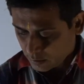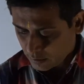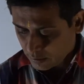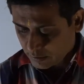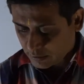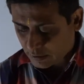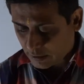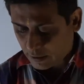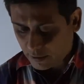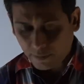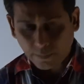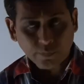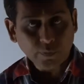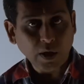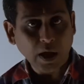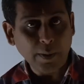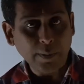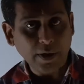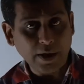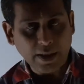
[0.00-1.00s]
See,
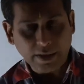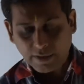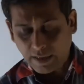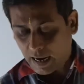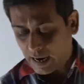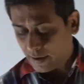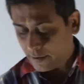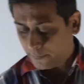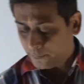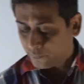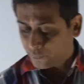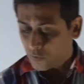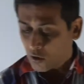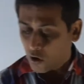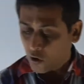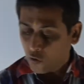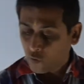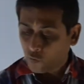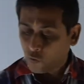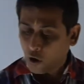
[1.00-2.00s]
I am reading that
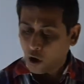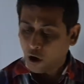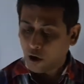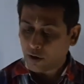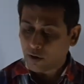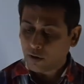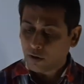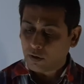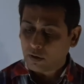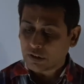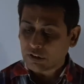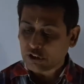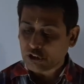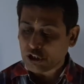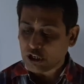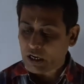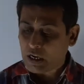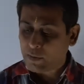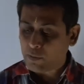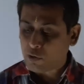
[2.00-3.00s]
for
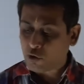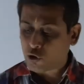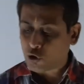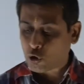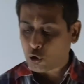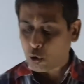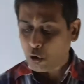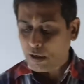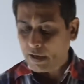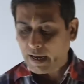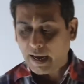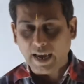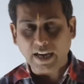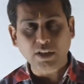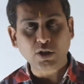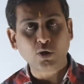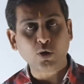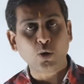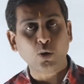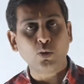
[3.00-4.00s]
3 mutually
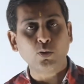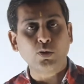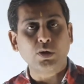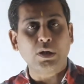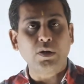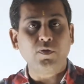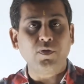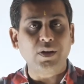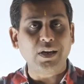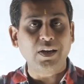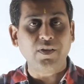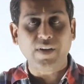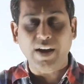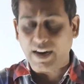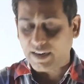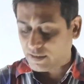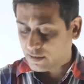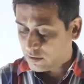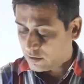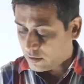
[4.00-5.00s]
exclusive
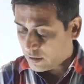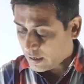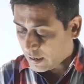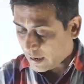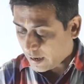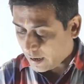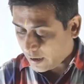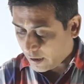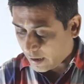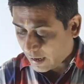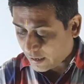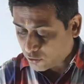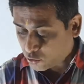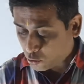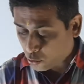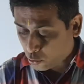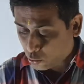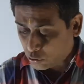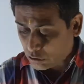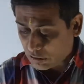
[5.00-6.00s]
events,
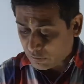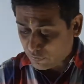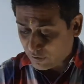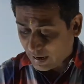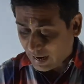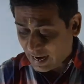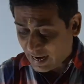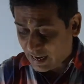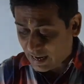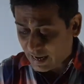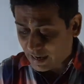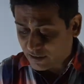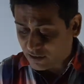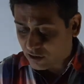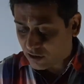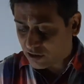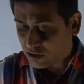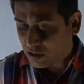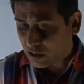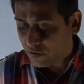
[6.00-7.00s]
exclusive and
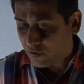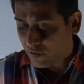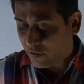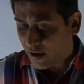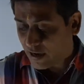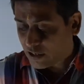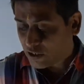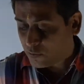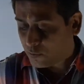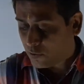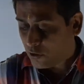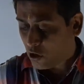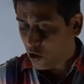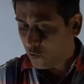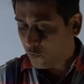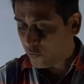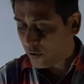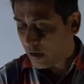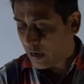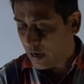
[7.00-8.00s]
exhaustive events, P
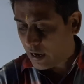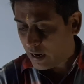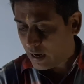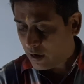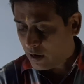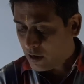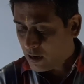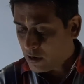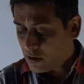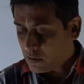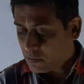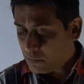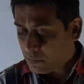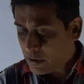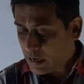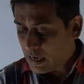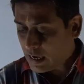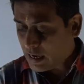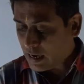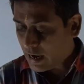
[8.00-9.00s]
of A,
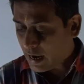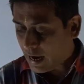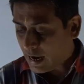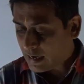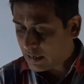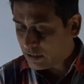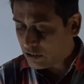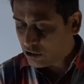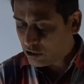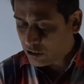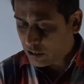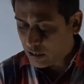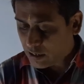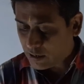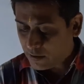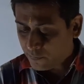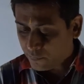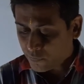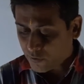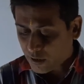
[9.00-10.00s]
B and
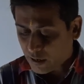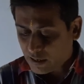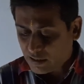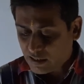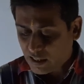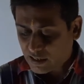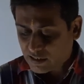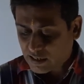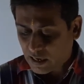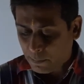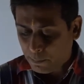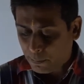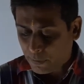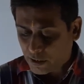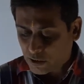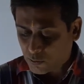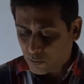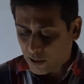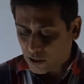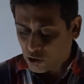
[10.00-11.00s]
C in the
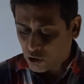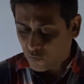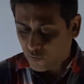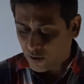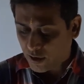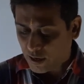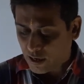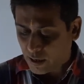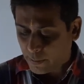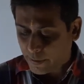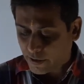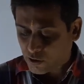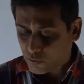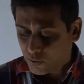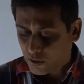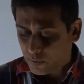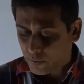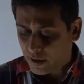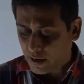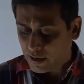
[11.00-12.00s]
sample space of a random
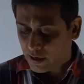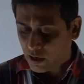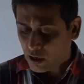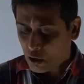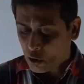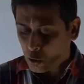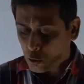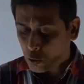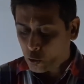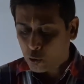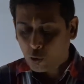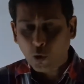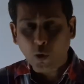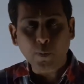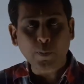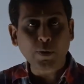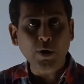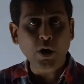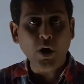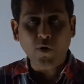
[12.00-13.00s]
experiment,
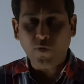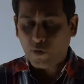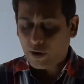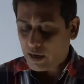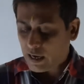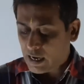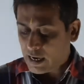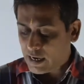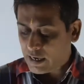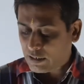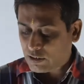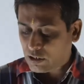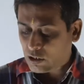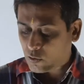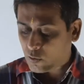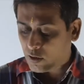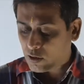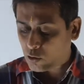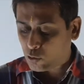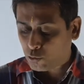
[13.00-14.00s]
2 P of A is
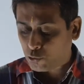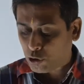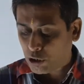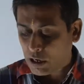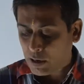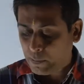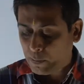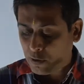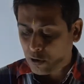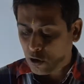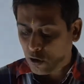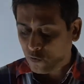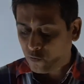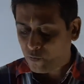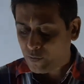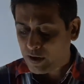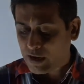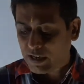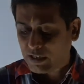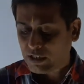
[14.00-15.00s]
equal to 3 P of
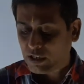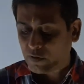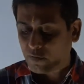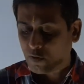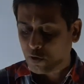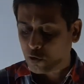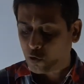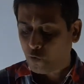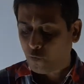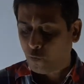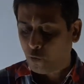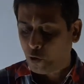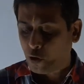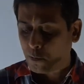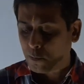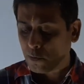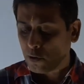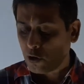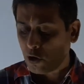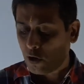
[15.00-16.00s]
B is equal to
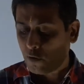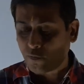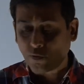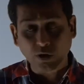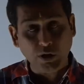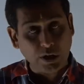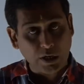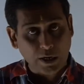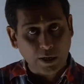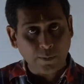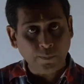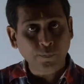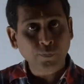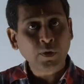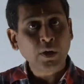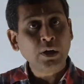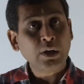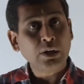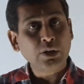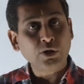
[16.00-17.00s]
4 P of C.
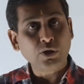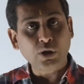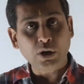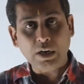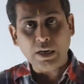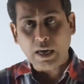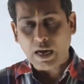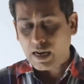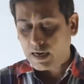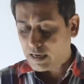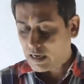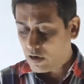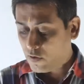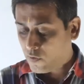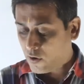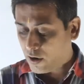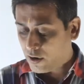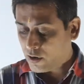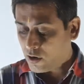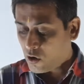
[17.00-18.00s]
3 are
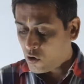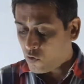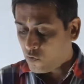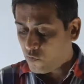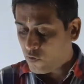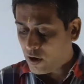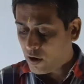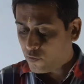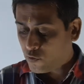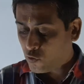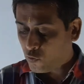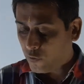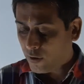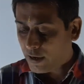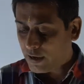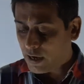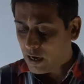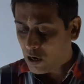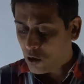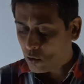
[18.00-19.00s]
given. We have to
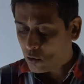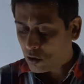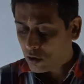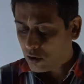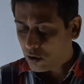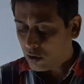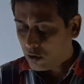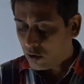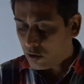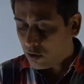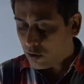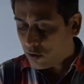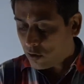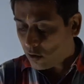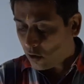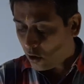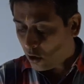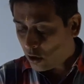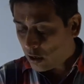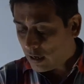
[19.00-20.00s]
find out
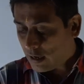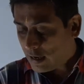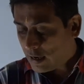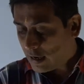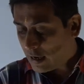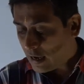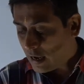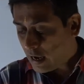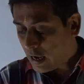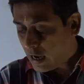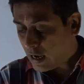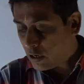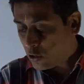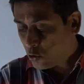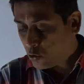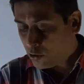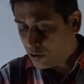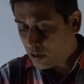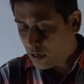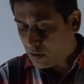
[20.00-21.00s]
only A
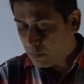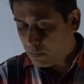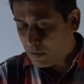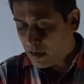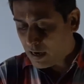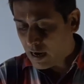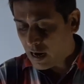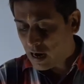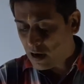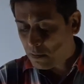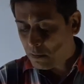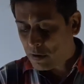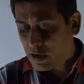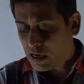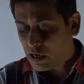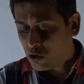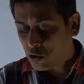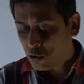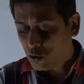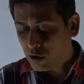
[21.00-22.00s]
union B and B
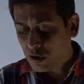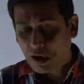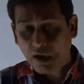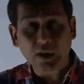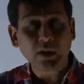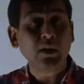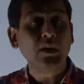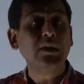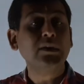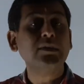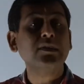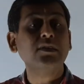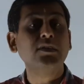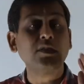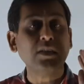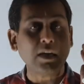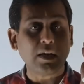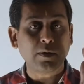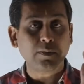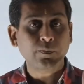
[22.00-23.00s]
union
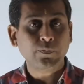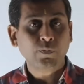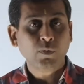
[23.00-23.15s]
C.